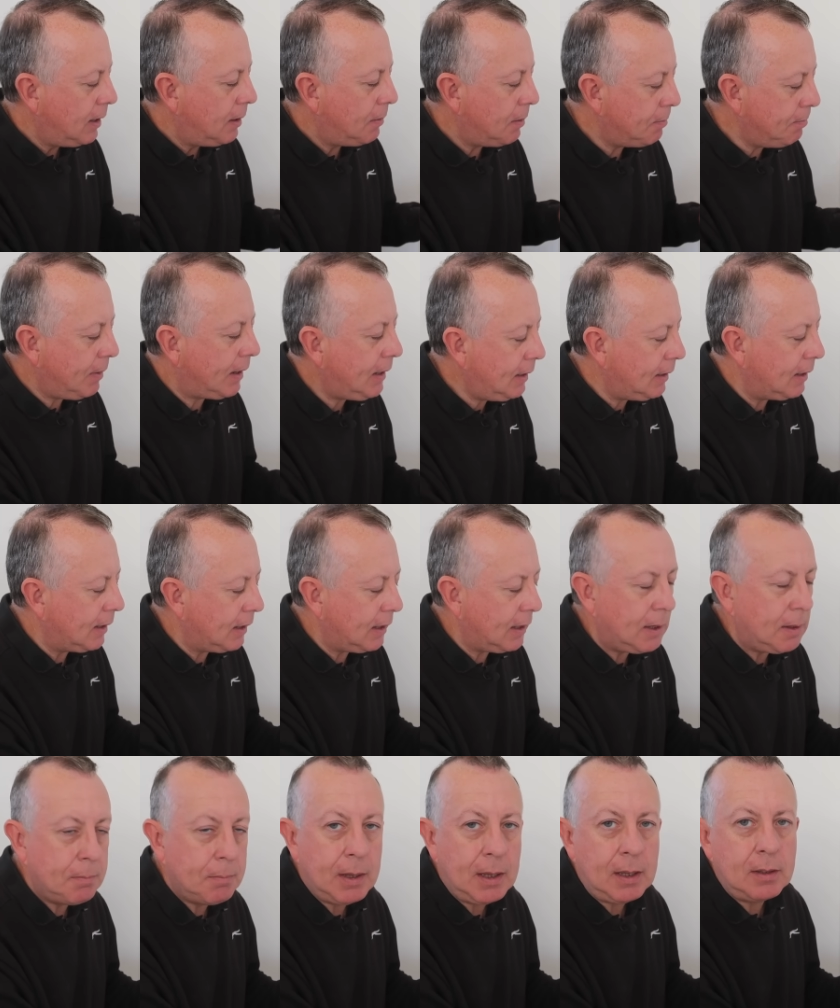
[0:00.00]
But mainly
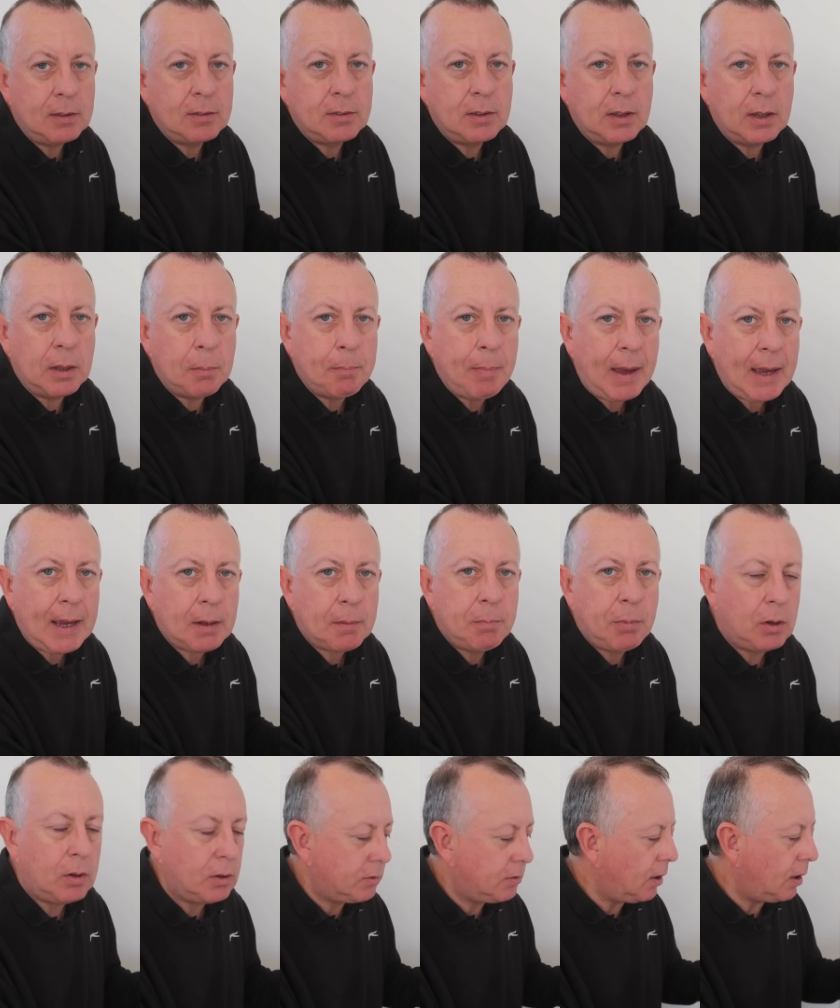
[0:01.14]
it means that the back
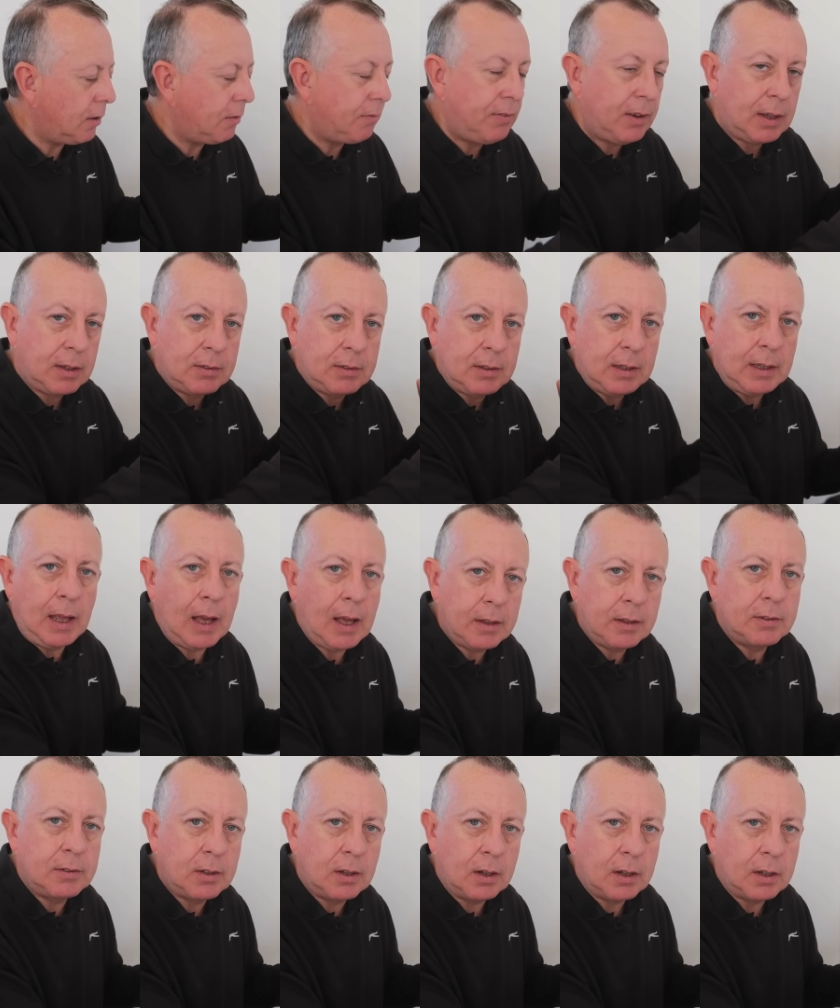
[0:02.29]
box I fix to the
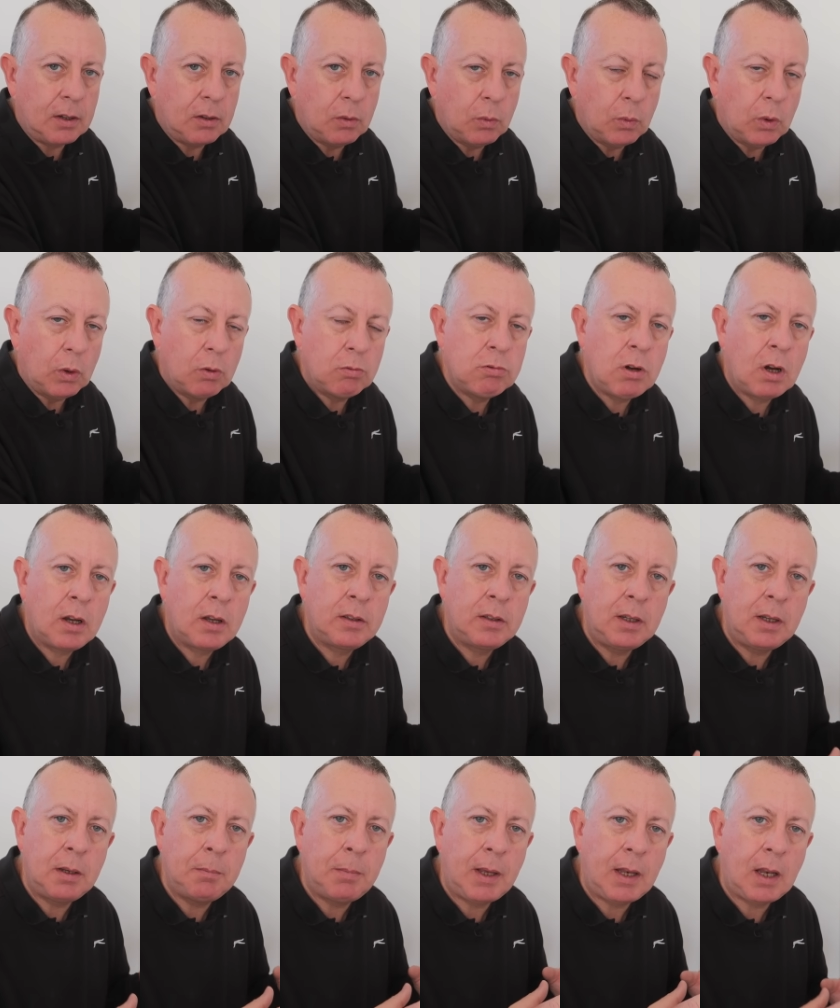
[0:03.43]
other side of the wall, rather
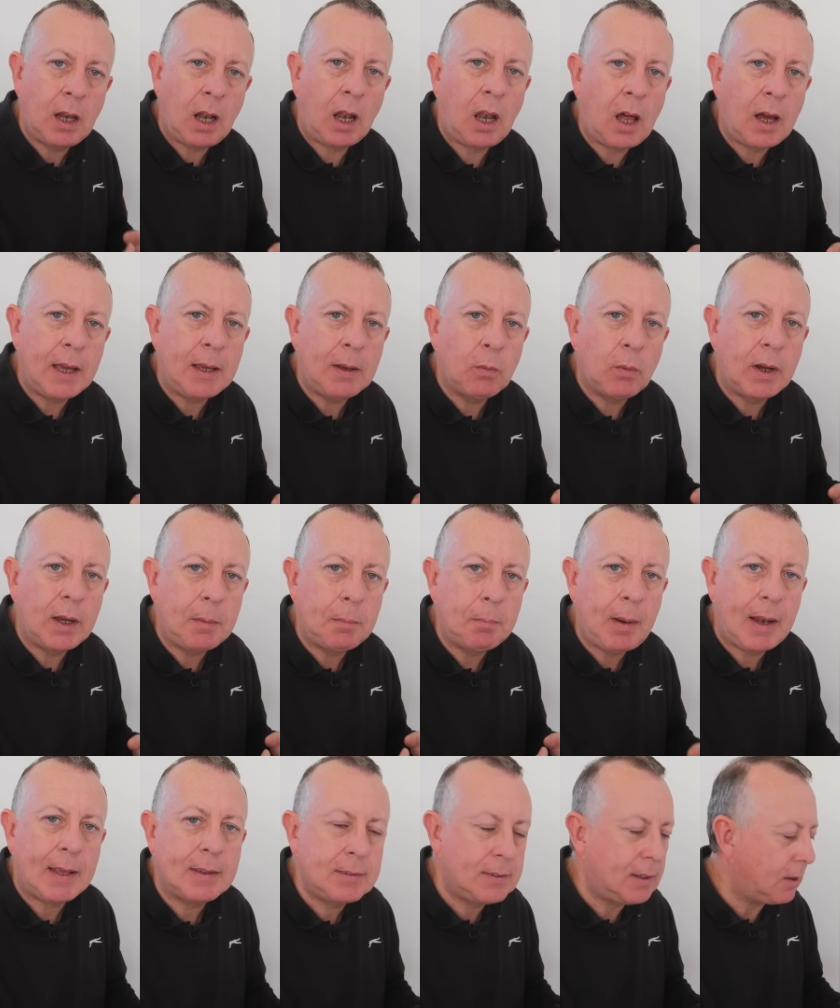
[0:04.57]
than it being a lightweight
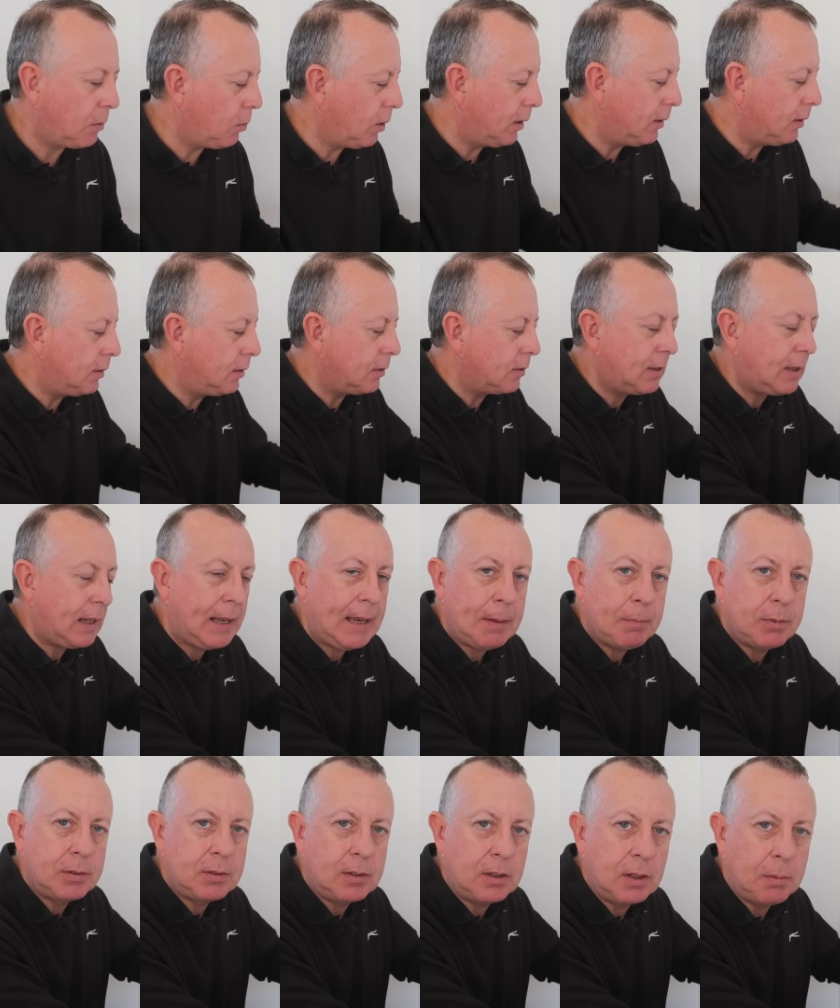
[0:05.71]
plastic one that just
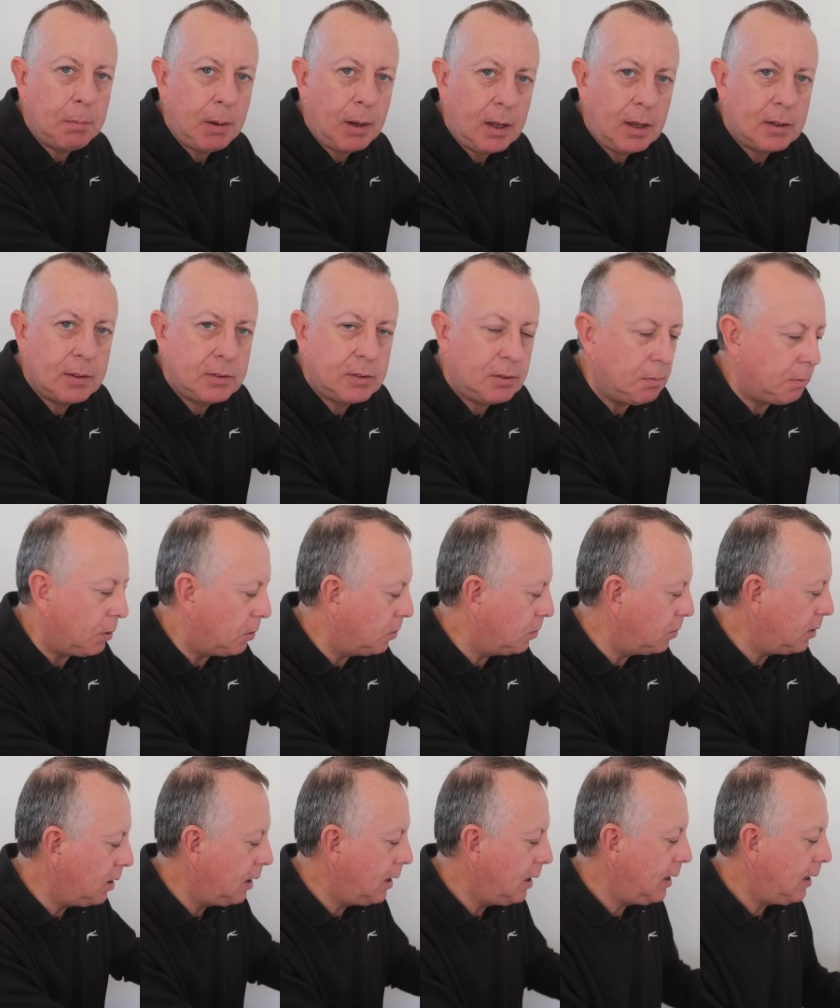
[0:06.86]
clips to the
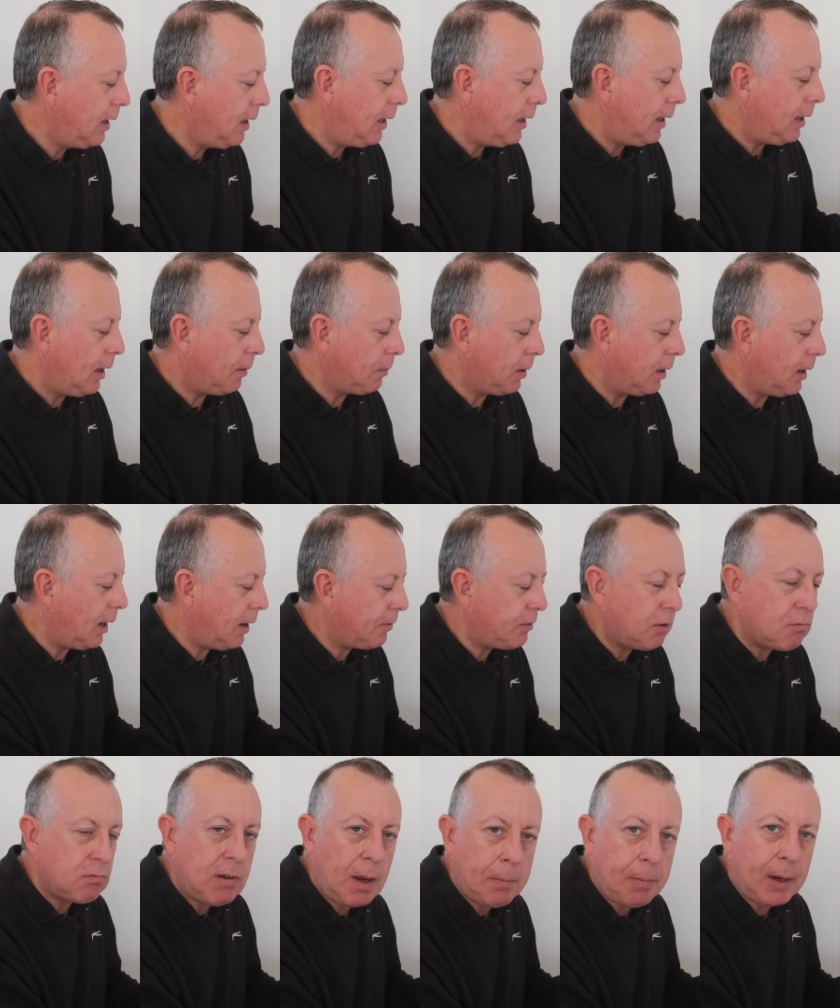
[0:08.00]
plasterboard, I'm going to have
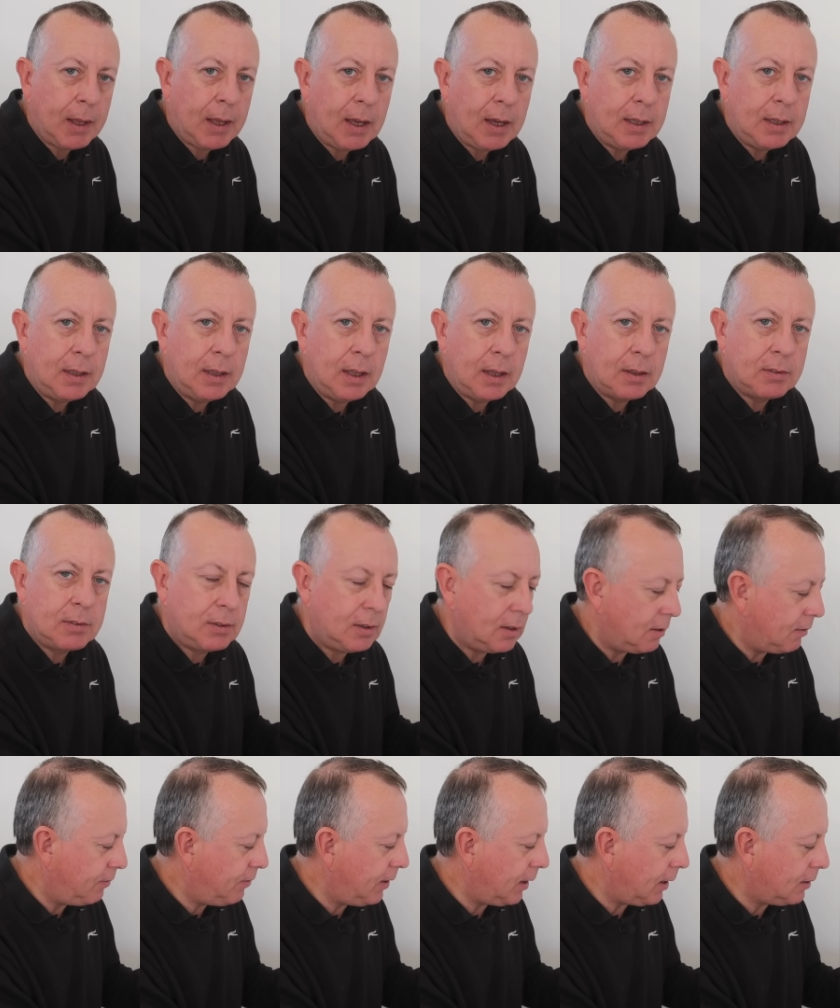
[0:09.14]
to replicate this
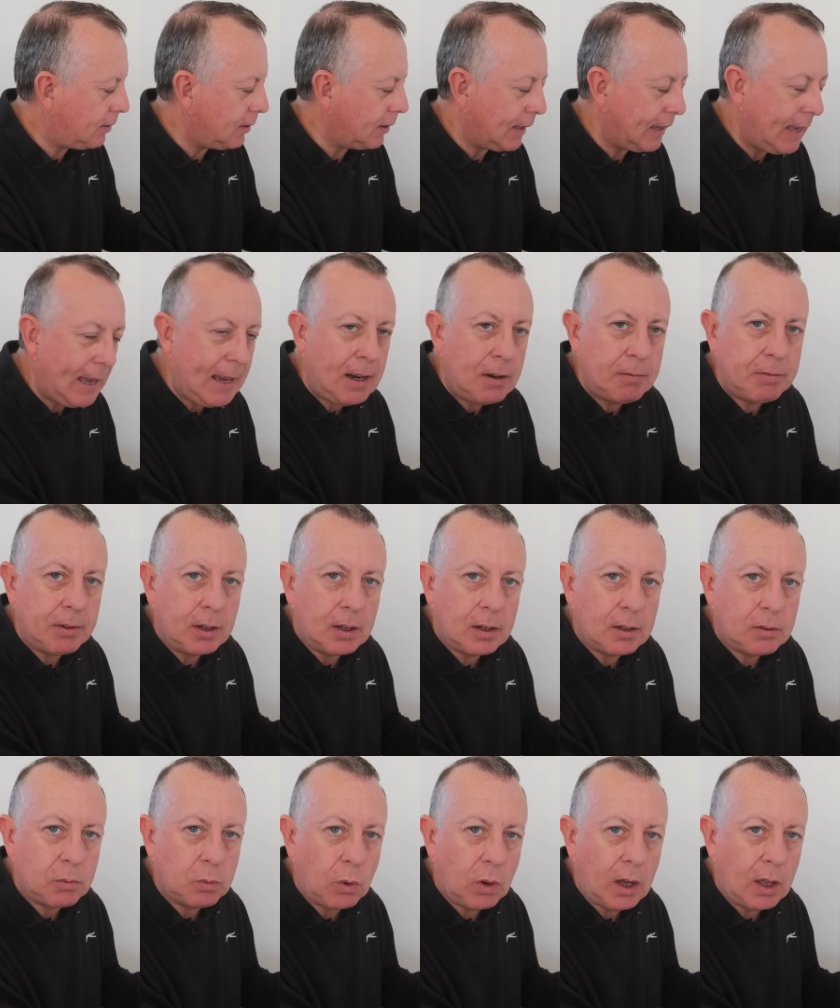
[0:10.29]
and fix a
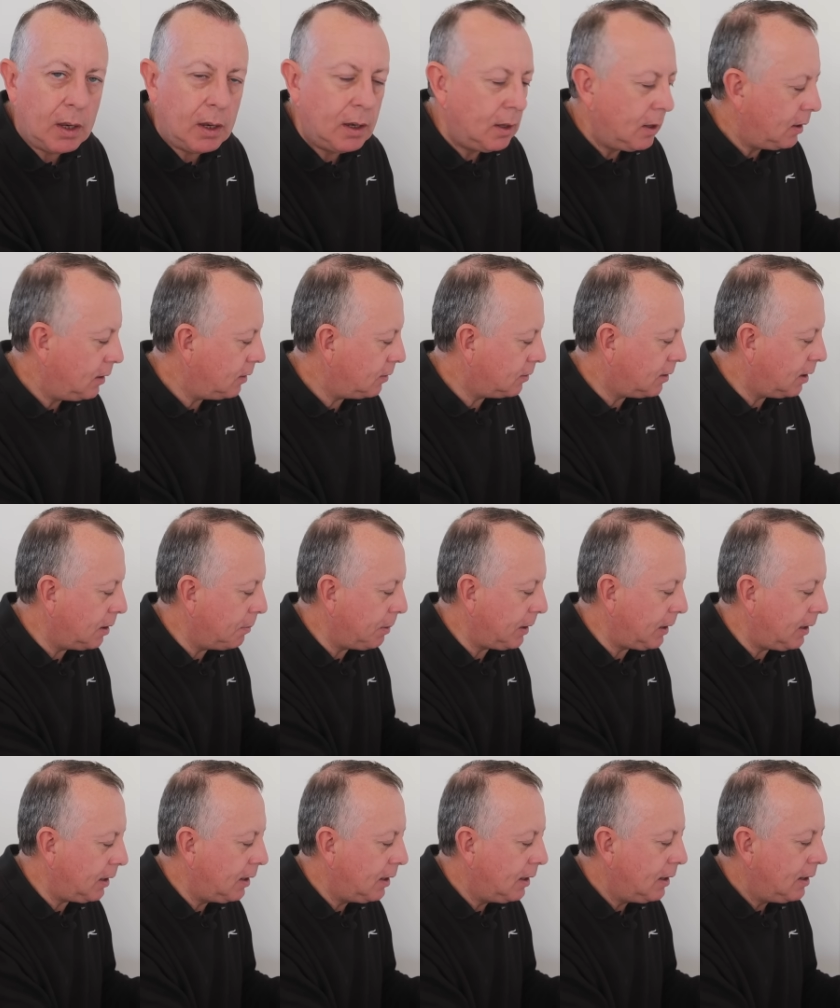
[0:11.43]
galvanised one that's going to
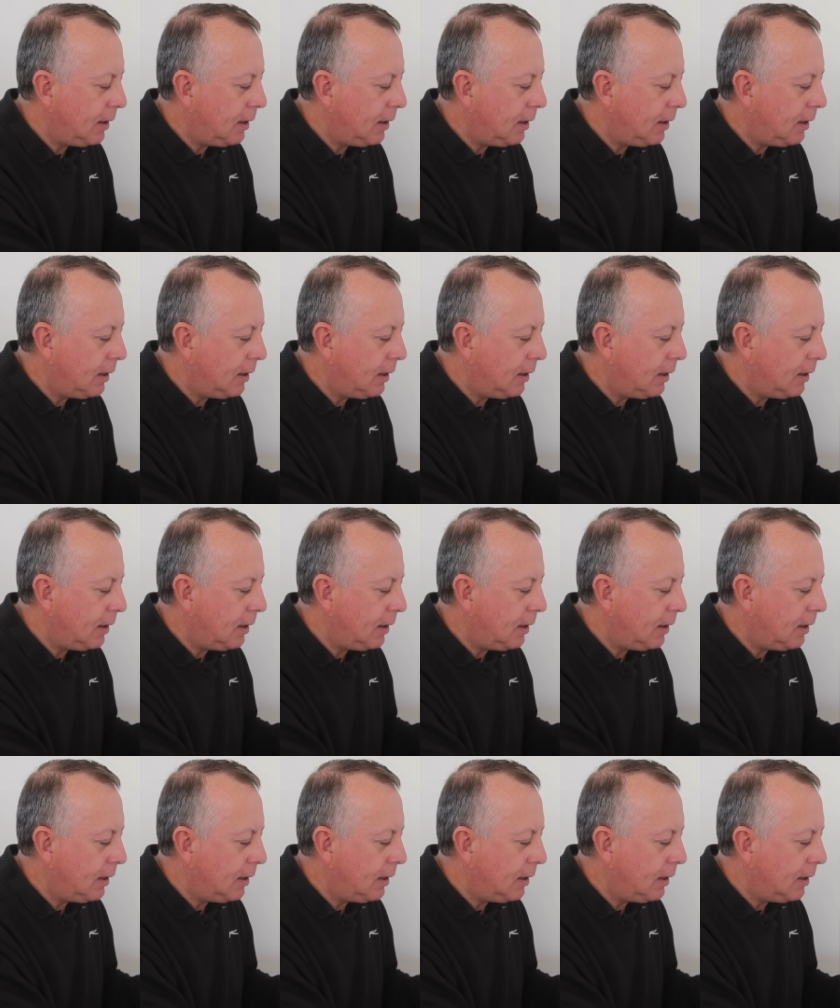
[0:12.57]
be